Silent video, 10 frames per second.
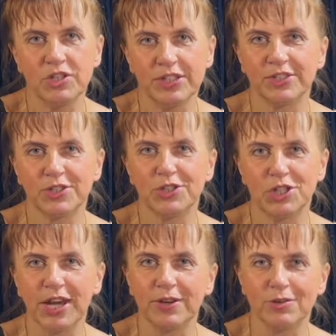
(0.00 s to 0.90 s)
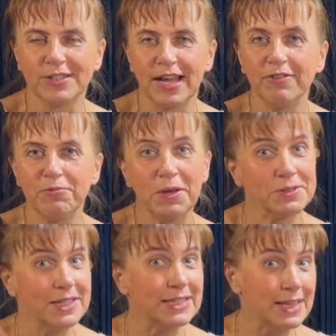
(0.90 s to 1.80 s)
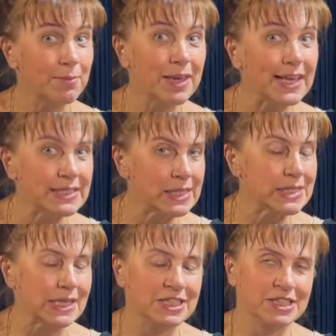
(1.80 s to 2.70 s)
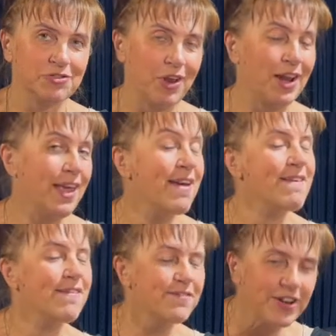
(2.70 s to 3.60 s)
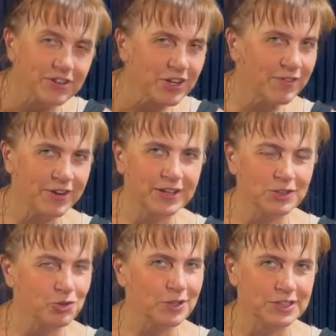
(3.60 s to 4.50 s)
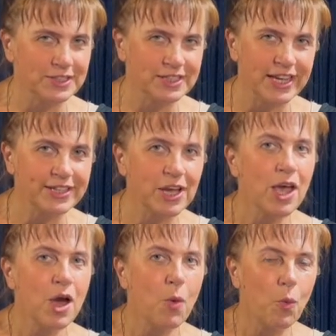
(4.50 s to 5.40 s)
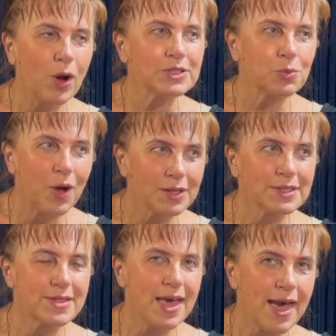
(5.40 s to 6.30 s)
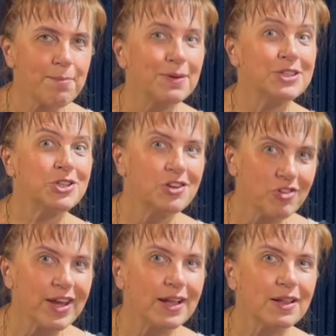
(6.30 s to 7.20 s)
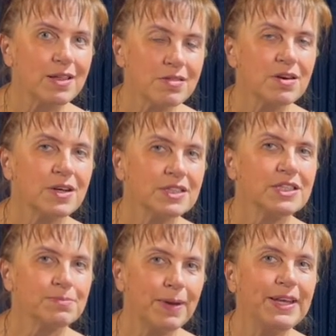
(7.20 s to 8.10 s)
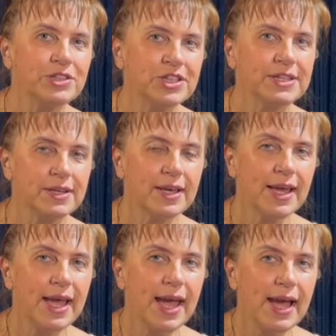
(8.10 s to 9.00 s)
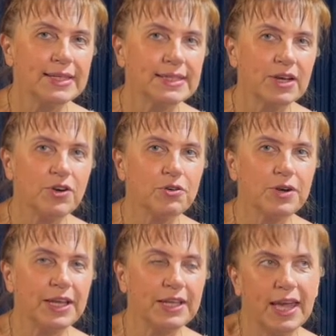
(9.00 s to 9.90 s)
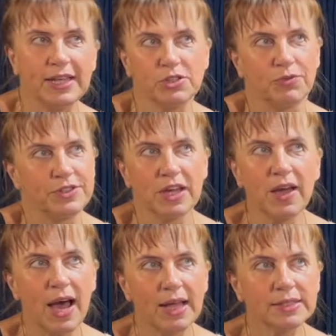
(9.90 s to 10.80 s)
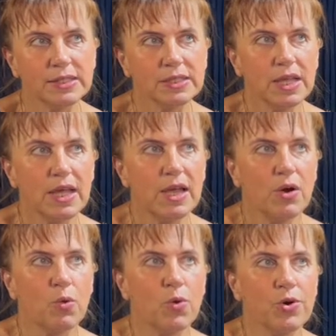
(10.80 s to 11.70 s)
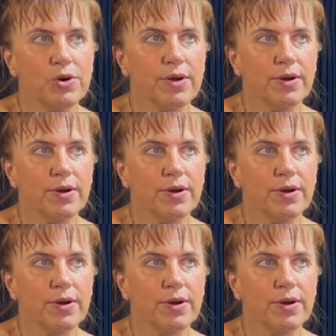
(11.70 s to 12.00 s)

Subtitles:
just check yourself, because in some cases it's really very difficult to understand what was the material the artist painted. So in case of Degas or